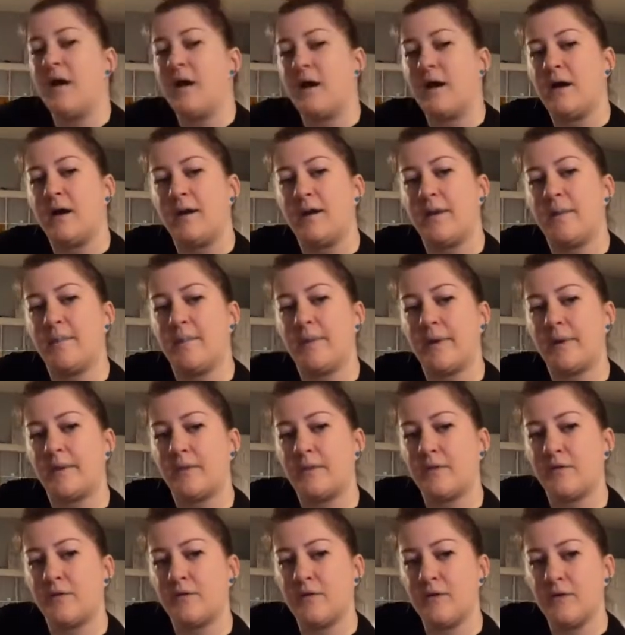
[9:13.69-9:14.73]
I
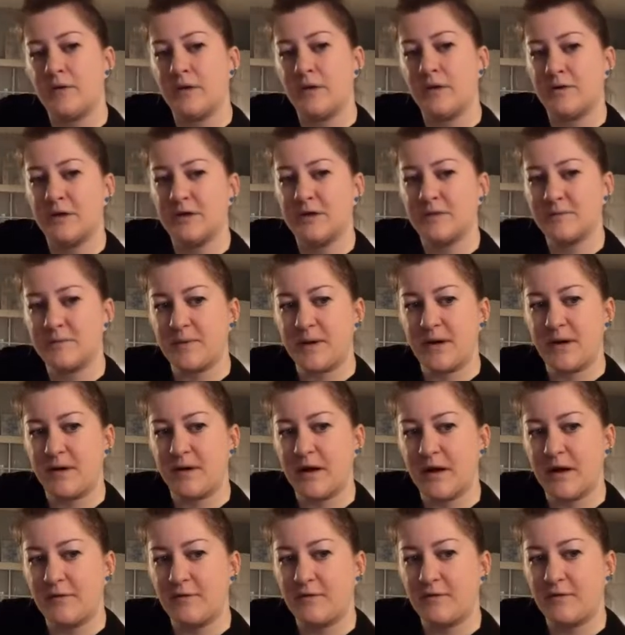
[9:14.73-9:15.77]
don't know if you noticed,
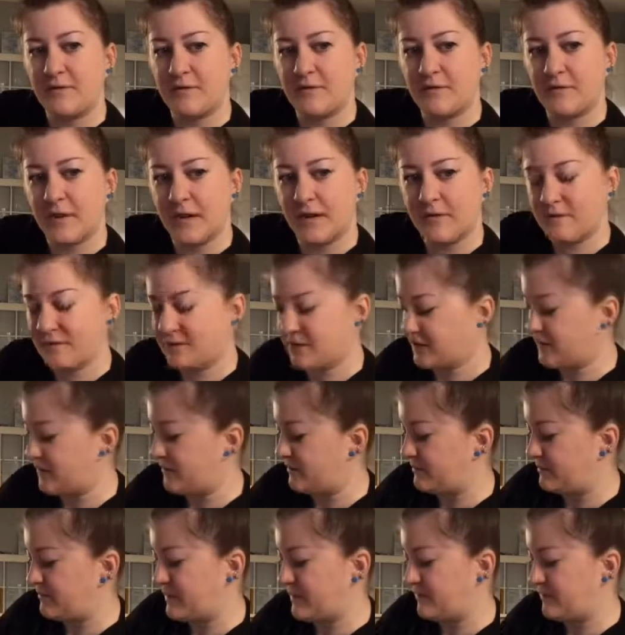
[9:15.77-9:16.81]
but I fluffed
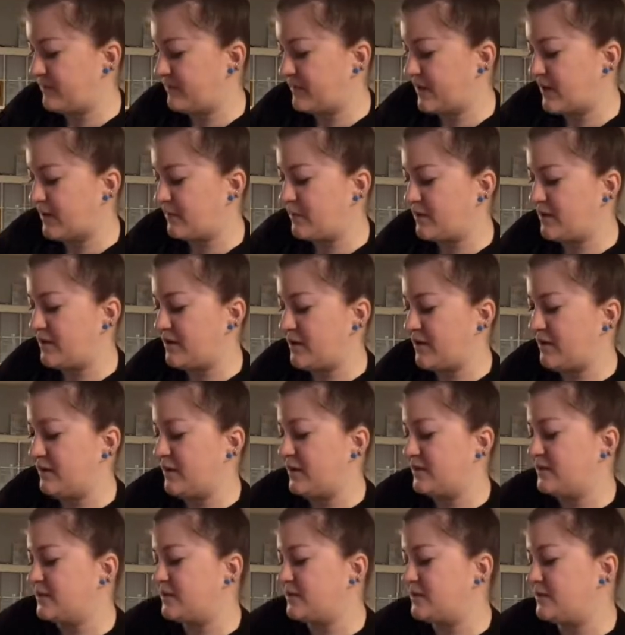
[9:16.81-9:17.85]
up my flour and
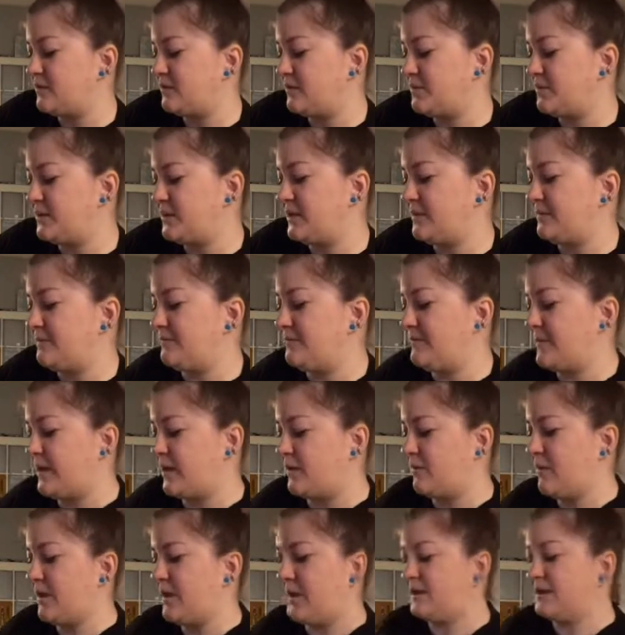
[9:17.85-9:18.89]
then scooped it.
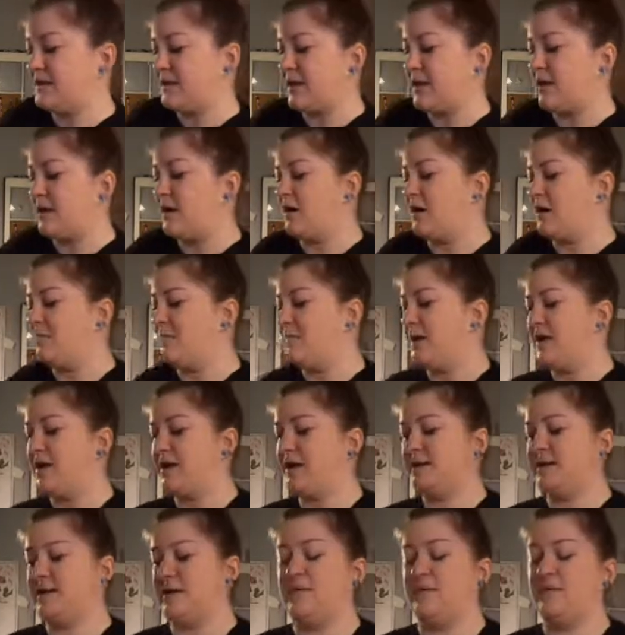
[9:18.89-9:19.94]
That way it's not hard
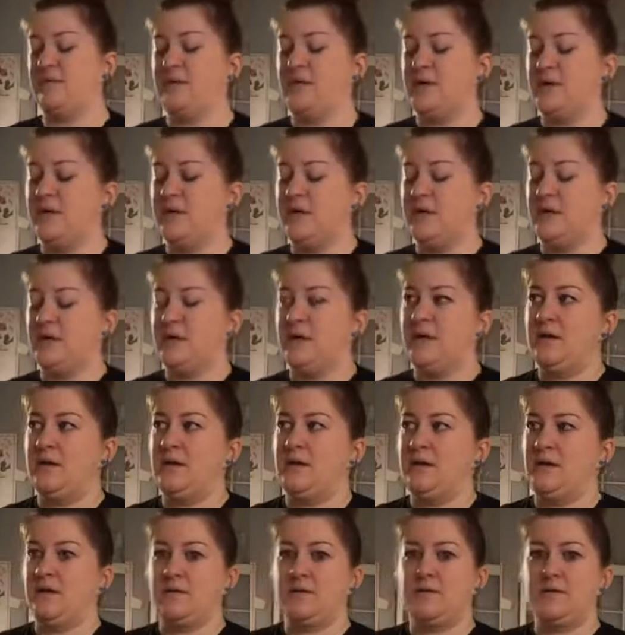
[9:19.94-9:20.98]
packed down.
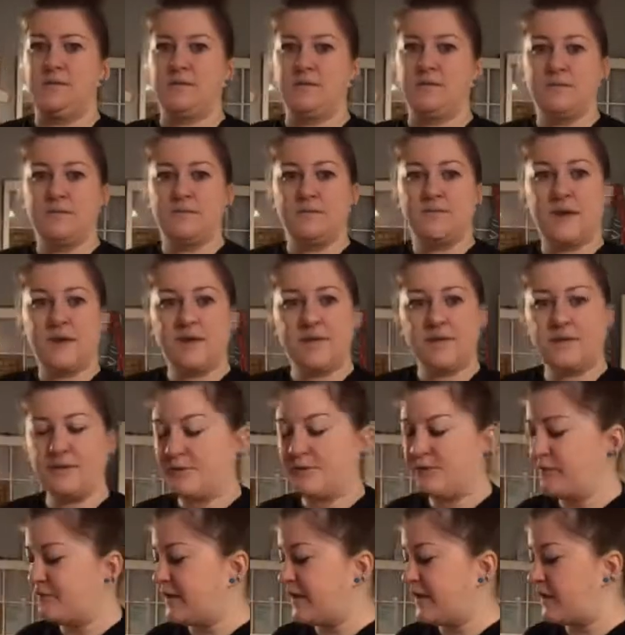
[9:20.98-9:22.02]
My
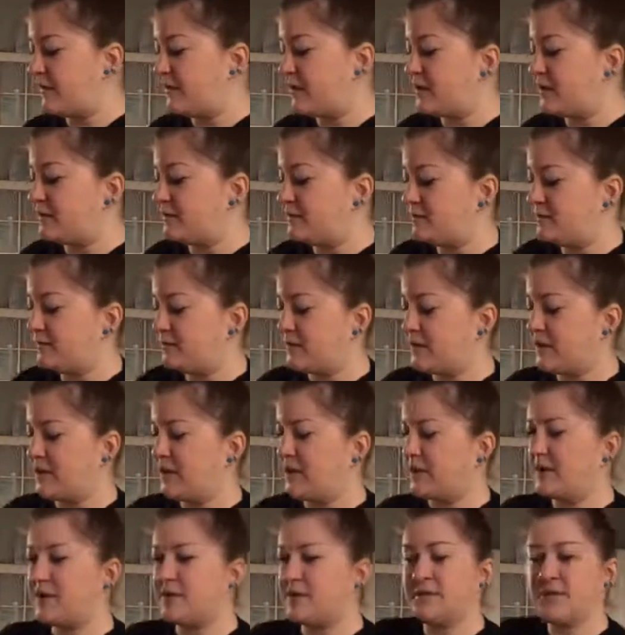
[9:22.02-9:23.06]
little flour
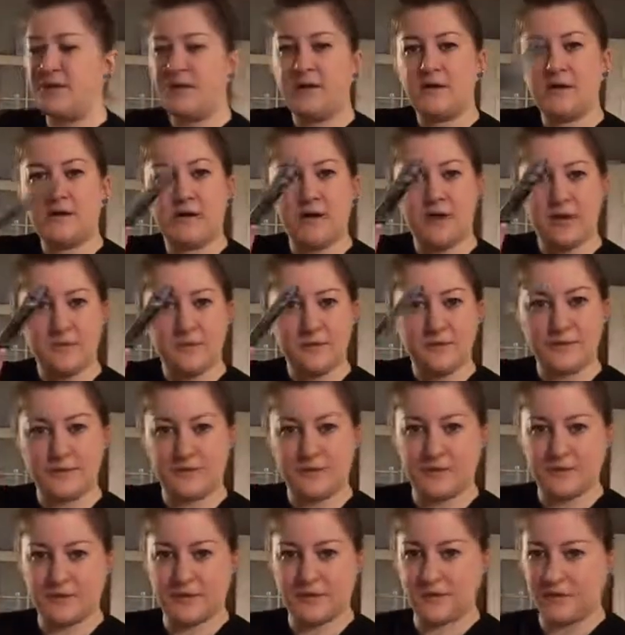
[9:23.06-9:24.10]
container comes
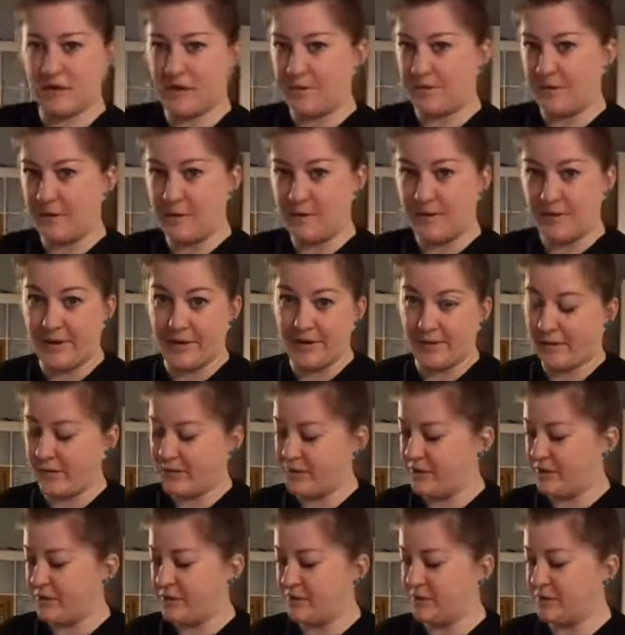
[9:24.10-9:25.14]
with this scraper,
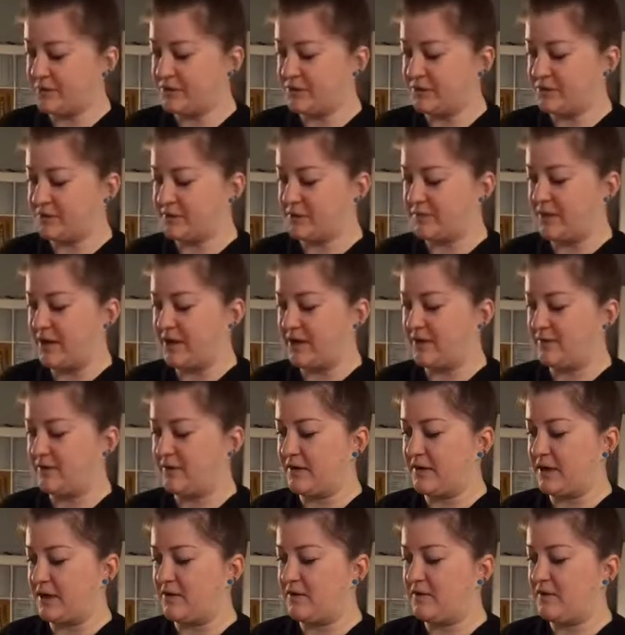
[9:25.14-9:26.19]
or you could use just the back of
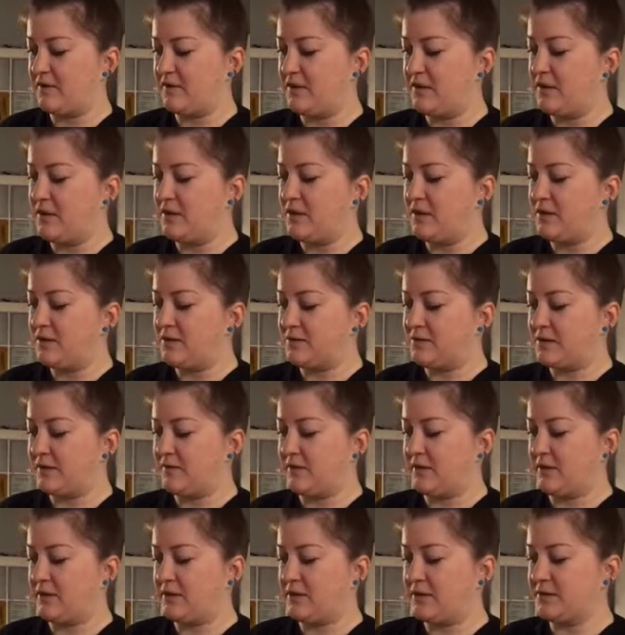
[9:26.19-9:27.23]
a knife. Just
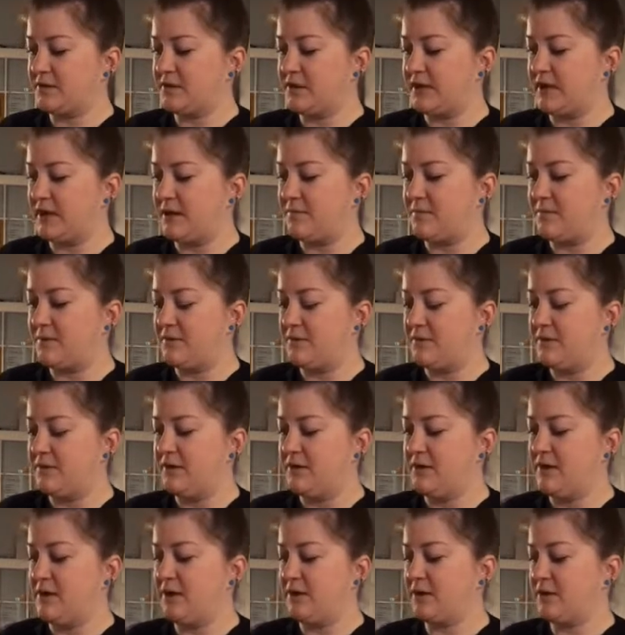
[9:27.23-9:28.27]
give it a little tap
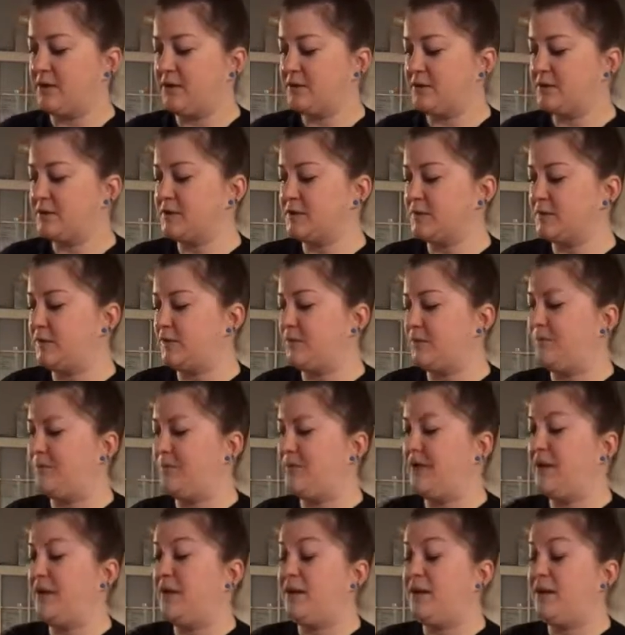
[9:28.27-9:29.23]
and a little scoop.